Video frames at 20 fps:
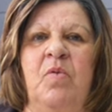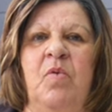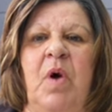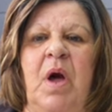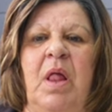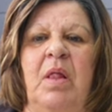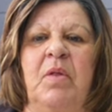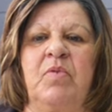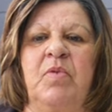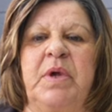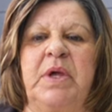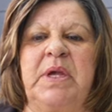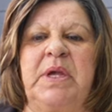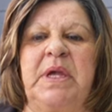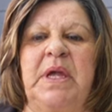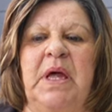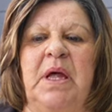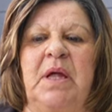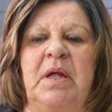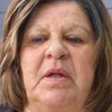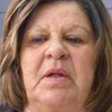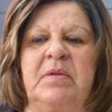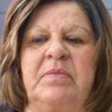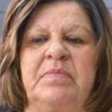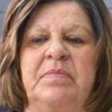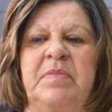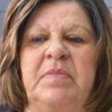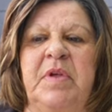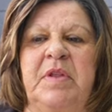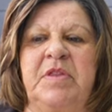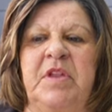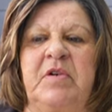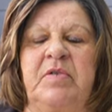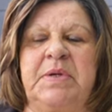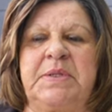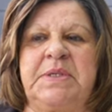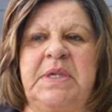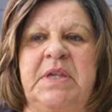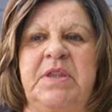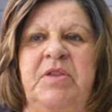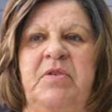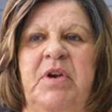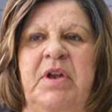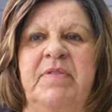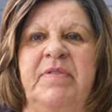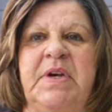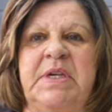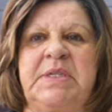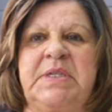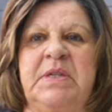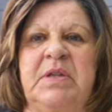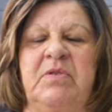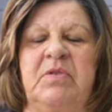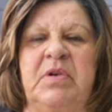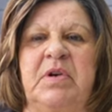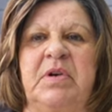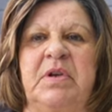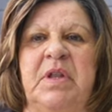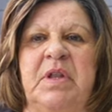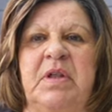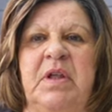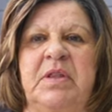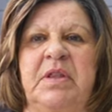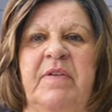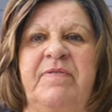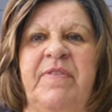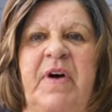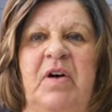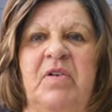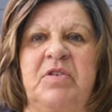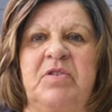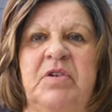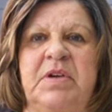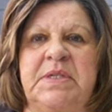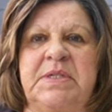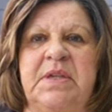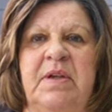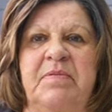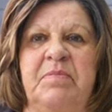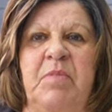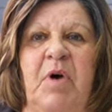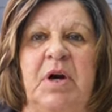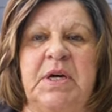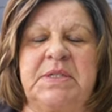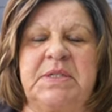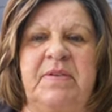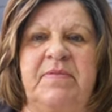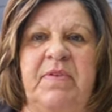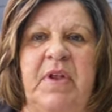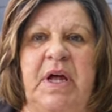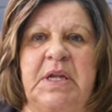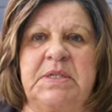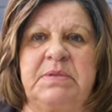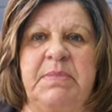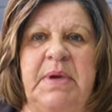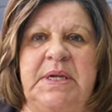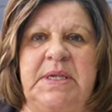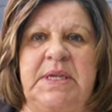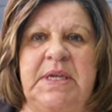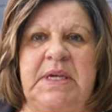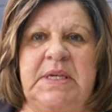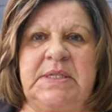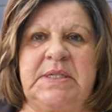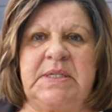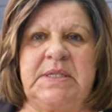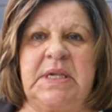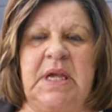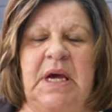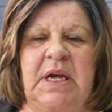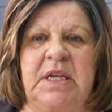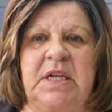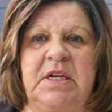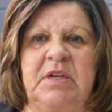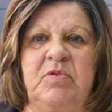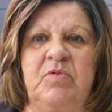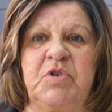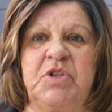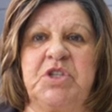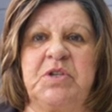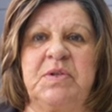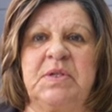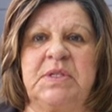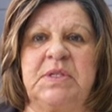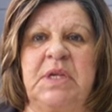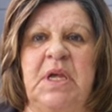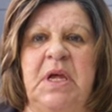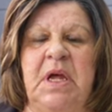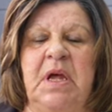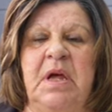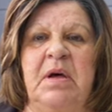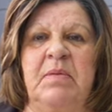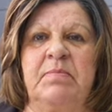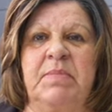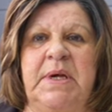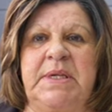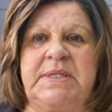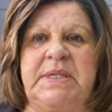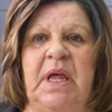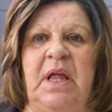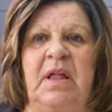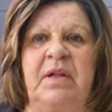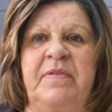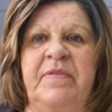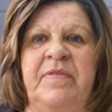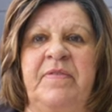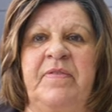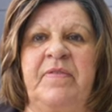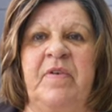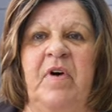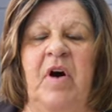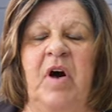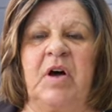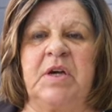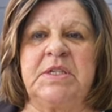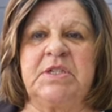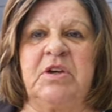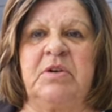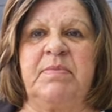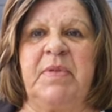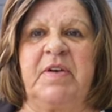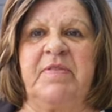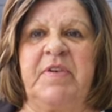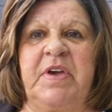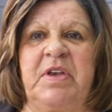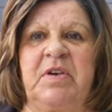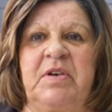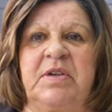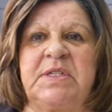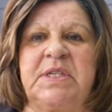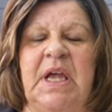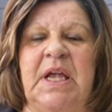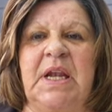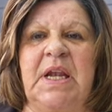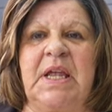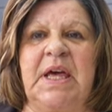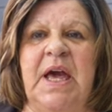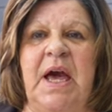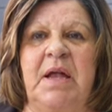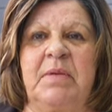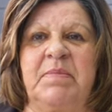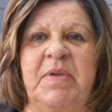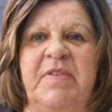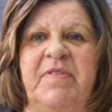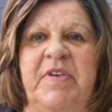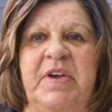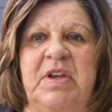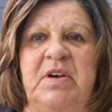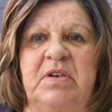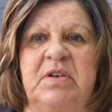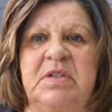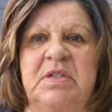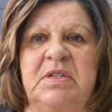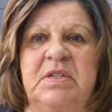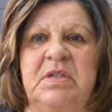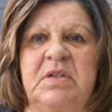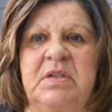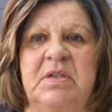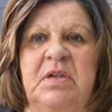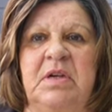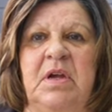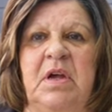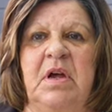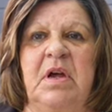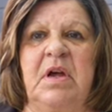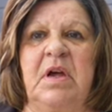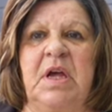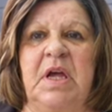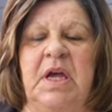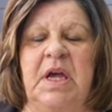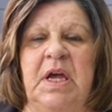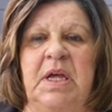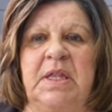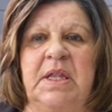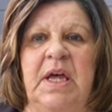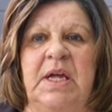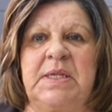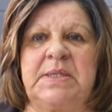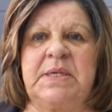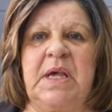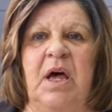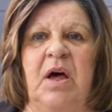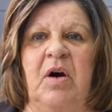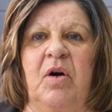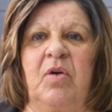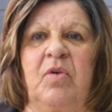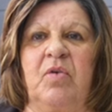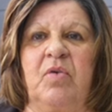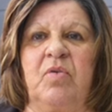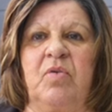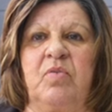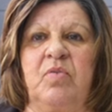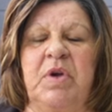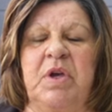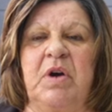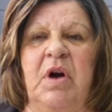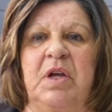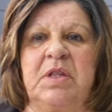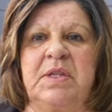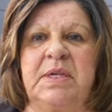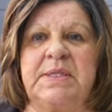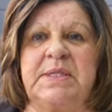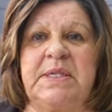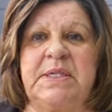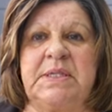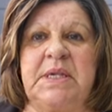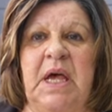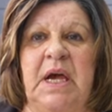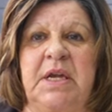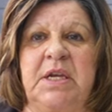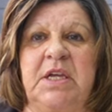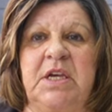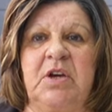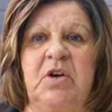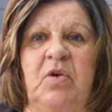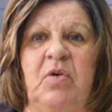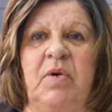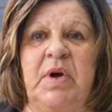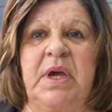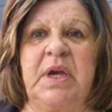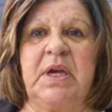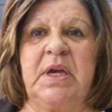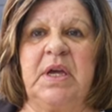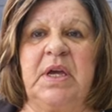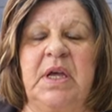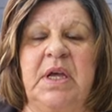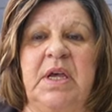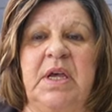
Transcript: Well, we um, there was the three of us. There were the founders of Moccasin Flats Métis Society, which was myself, Oscar McPeters, and Leanne McPeters. Oh, okay. And that's how we got the society going.